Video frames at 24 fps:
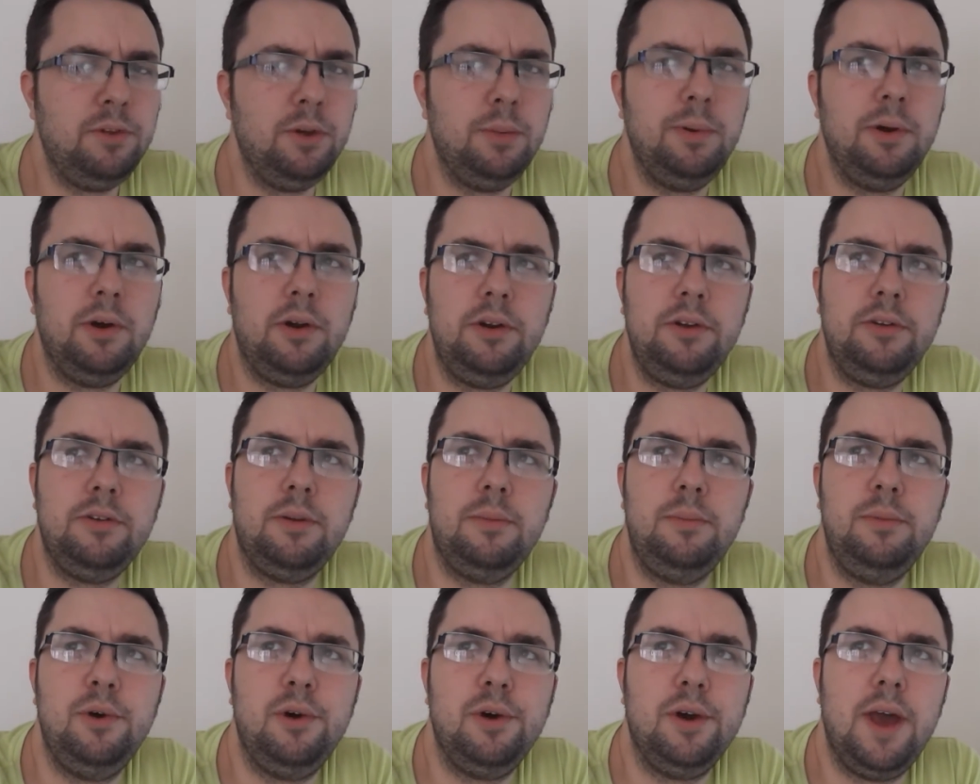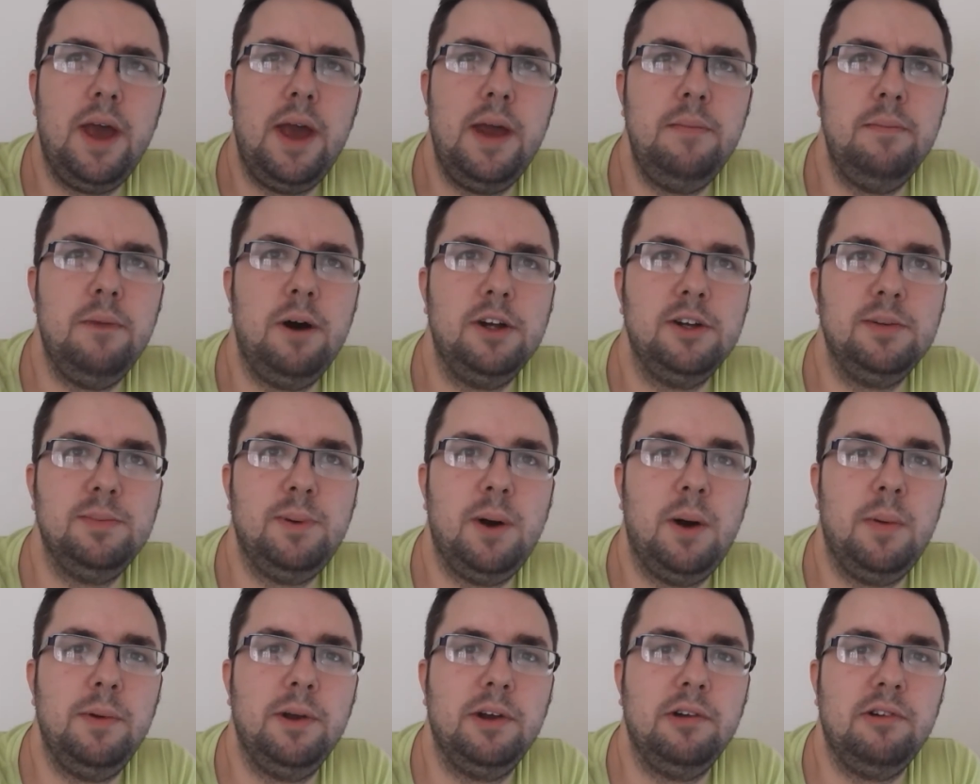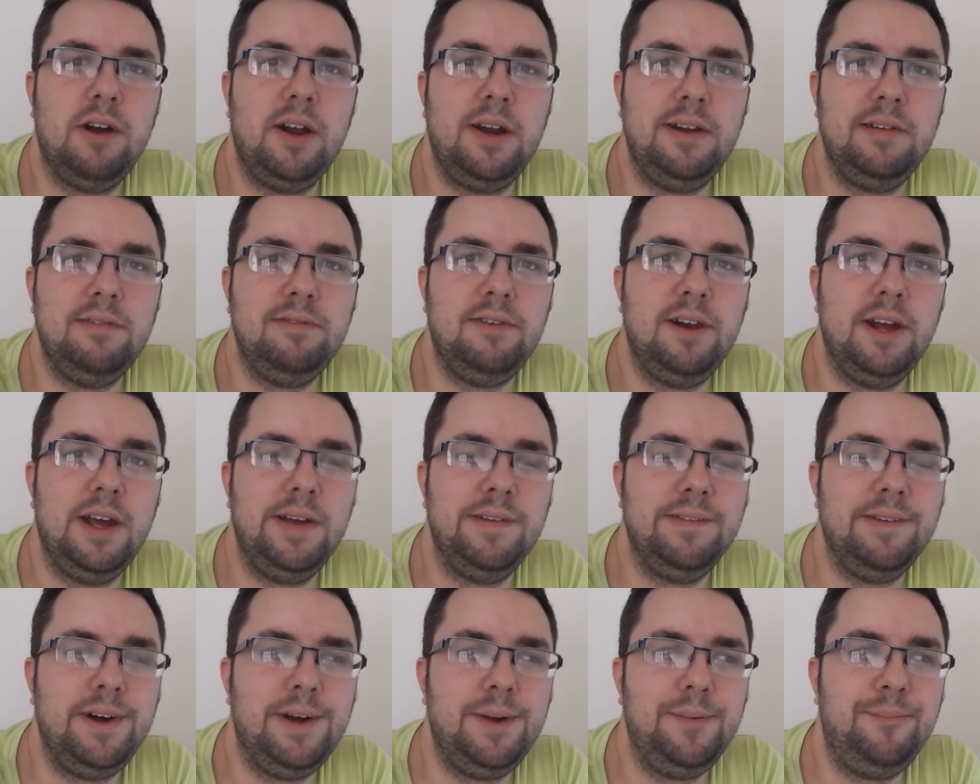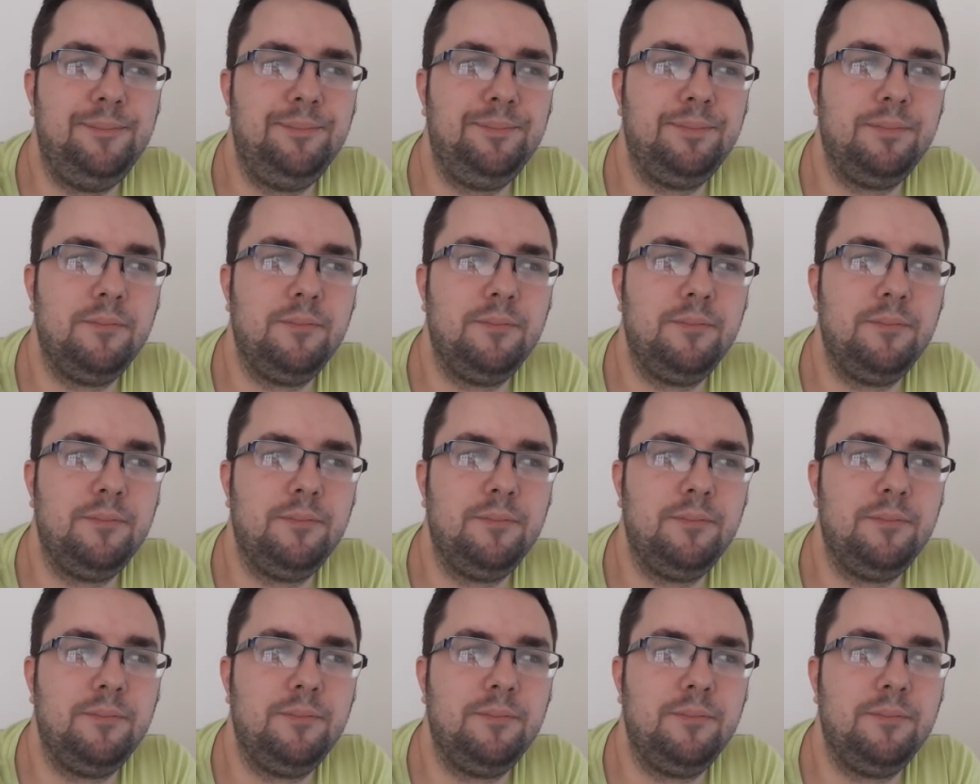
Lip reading: be honest, I'm not getting much pomegranate flavour.